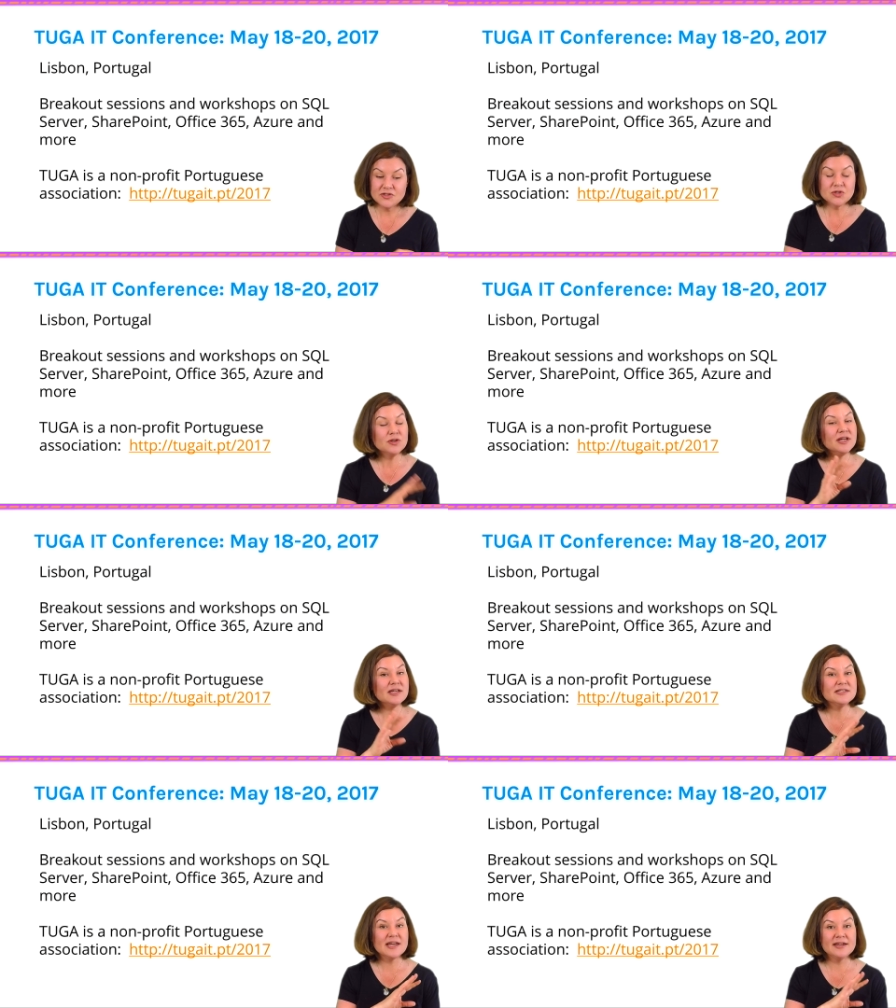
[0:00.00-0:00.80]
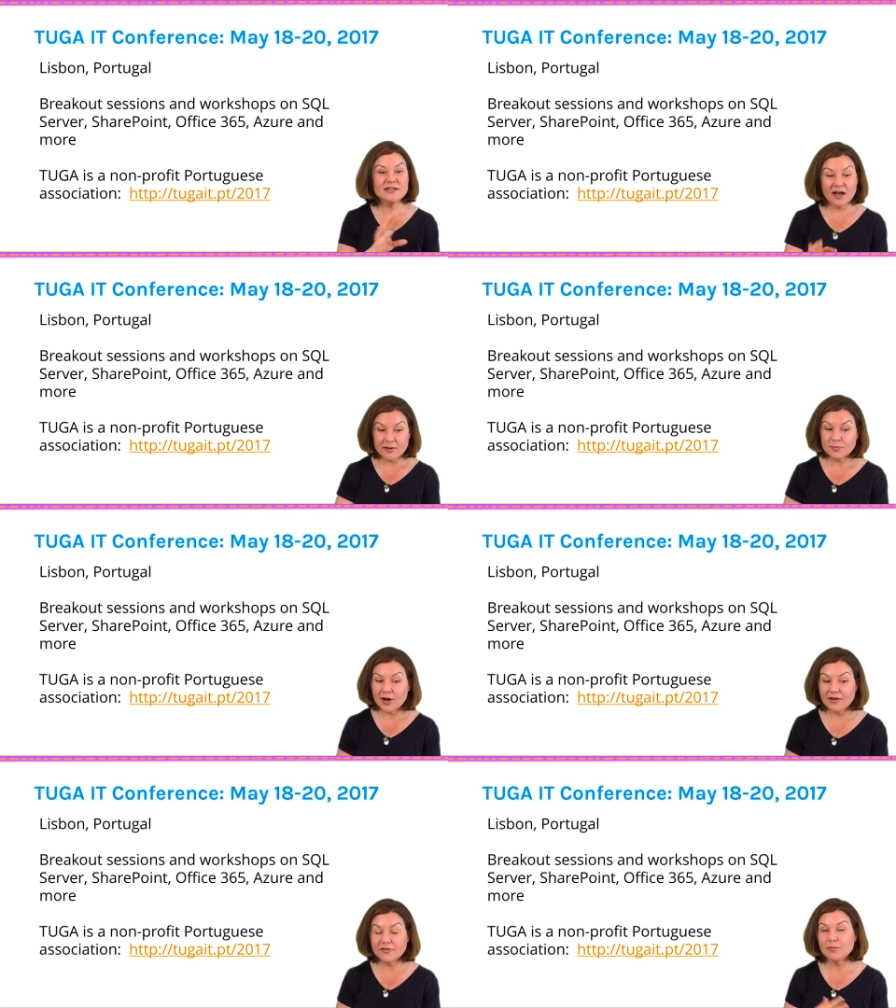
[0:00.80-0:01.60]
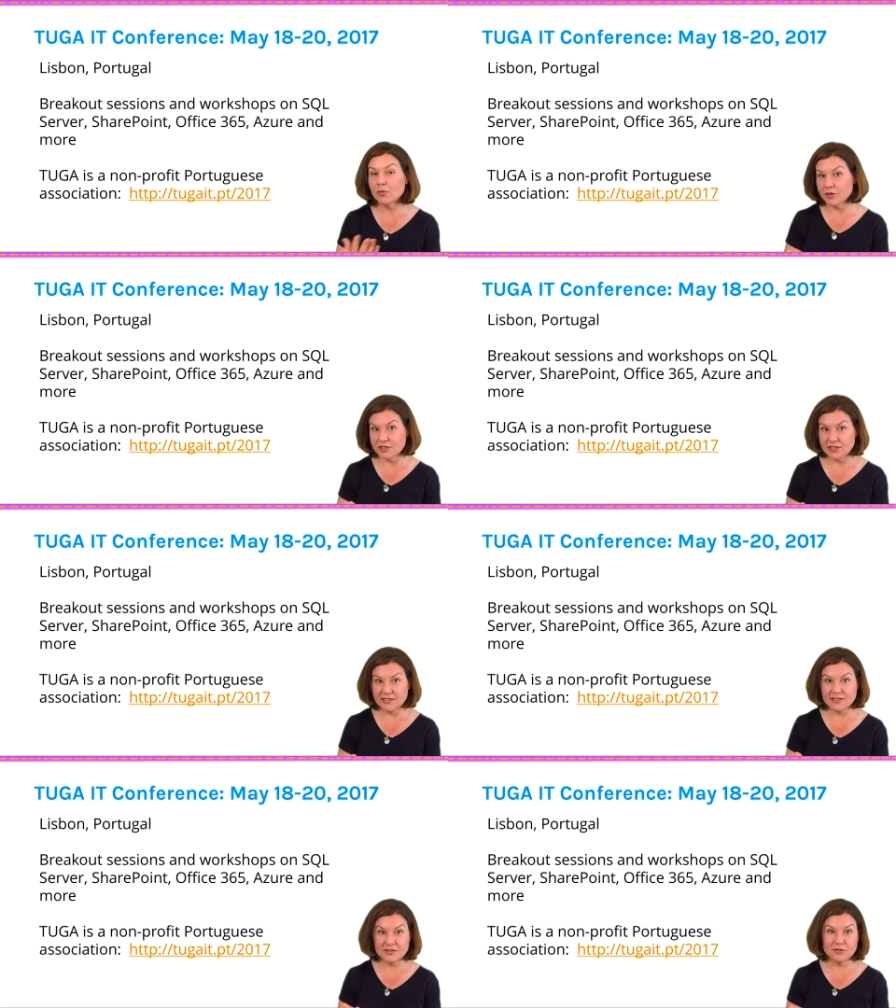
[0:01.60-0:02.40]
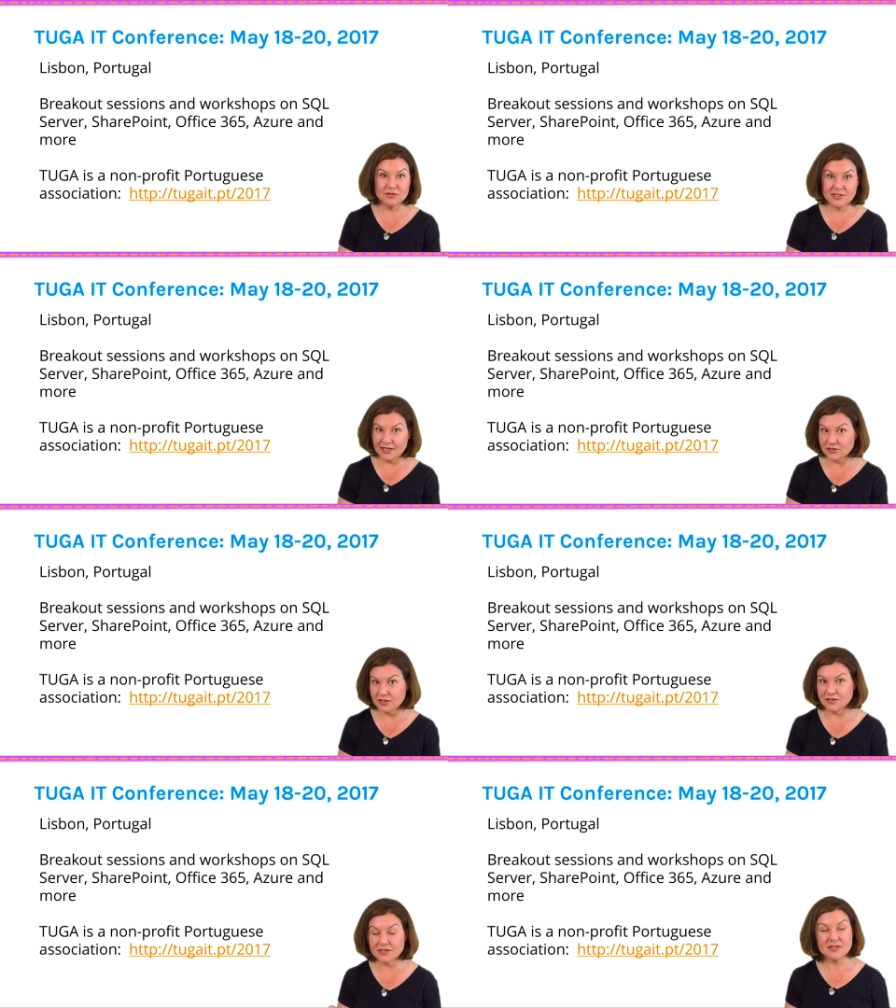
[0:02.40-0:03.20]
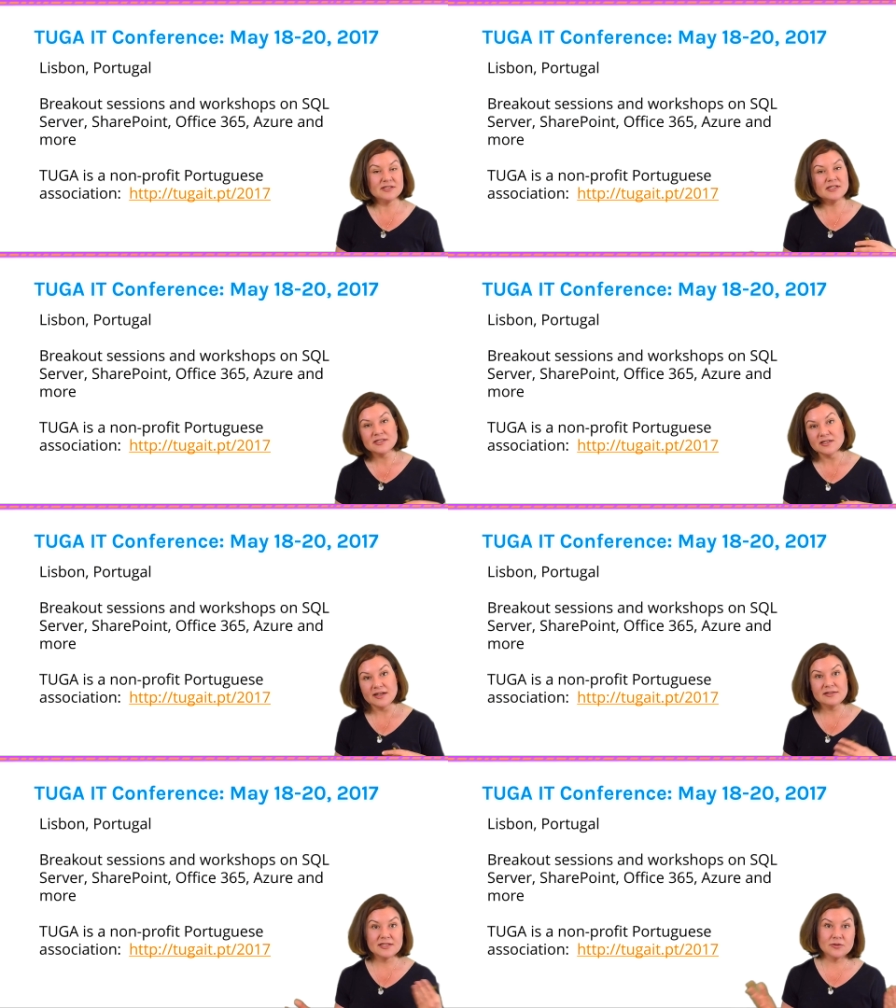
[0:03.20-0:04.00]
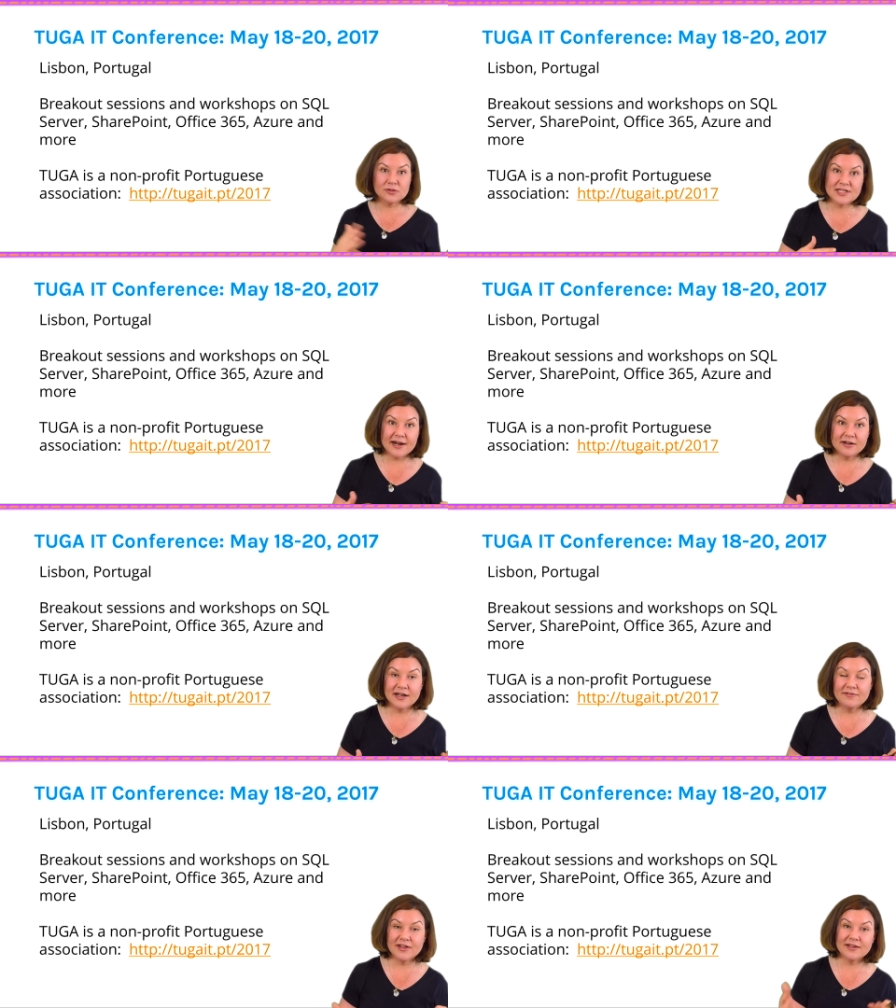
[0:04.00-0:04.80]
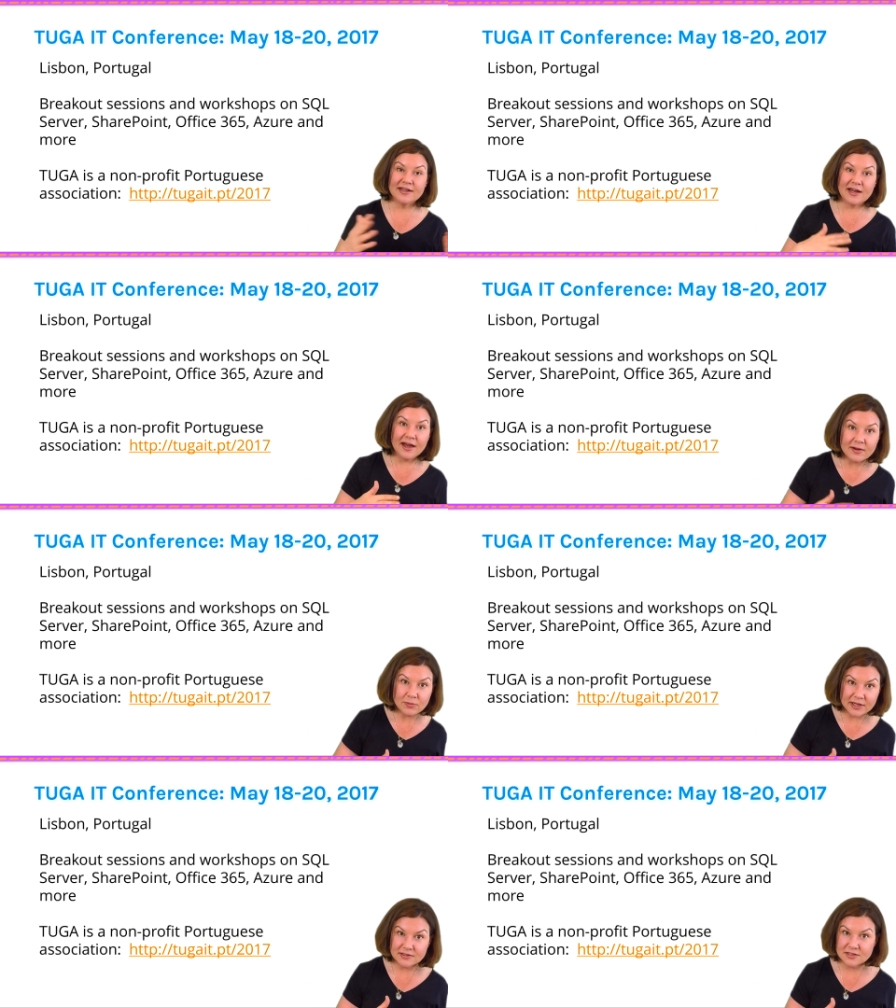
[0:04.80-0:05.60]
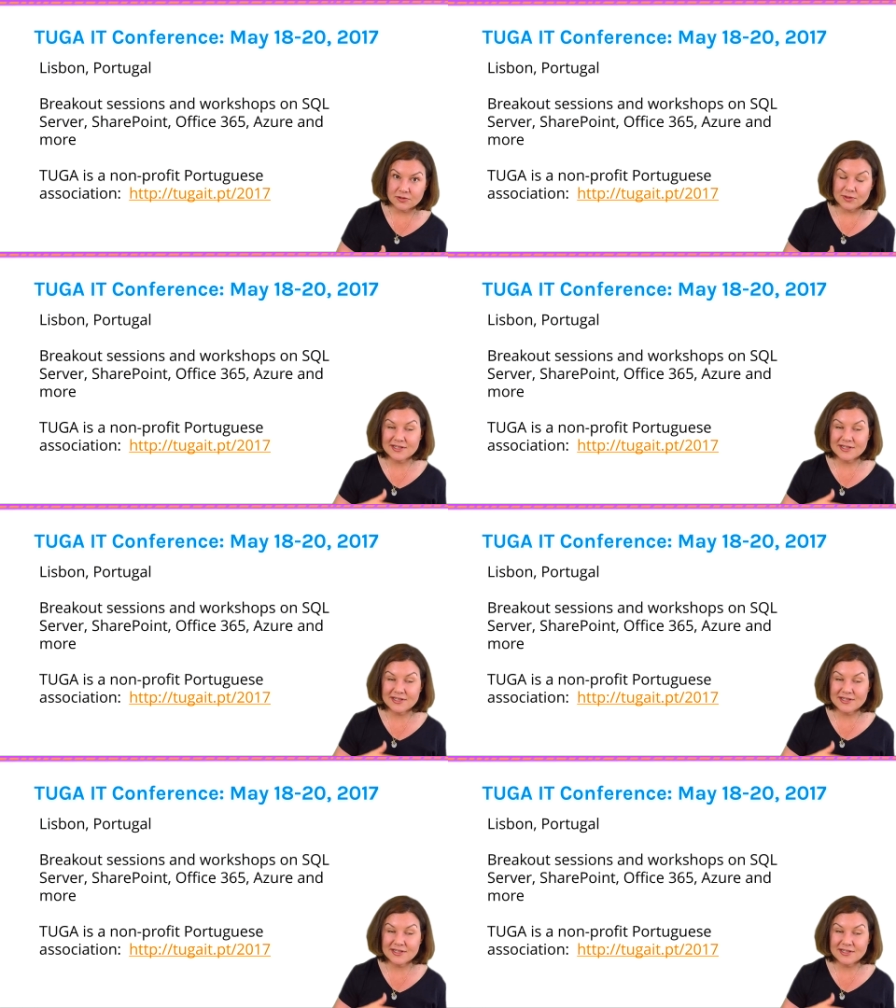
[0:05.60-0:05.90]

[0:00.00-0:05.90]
Tuga is a nonprofit Portuguese association. So this isn't a SQL Saturday event like I went to.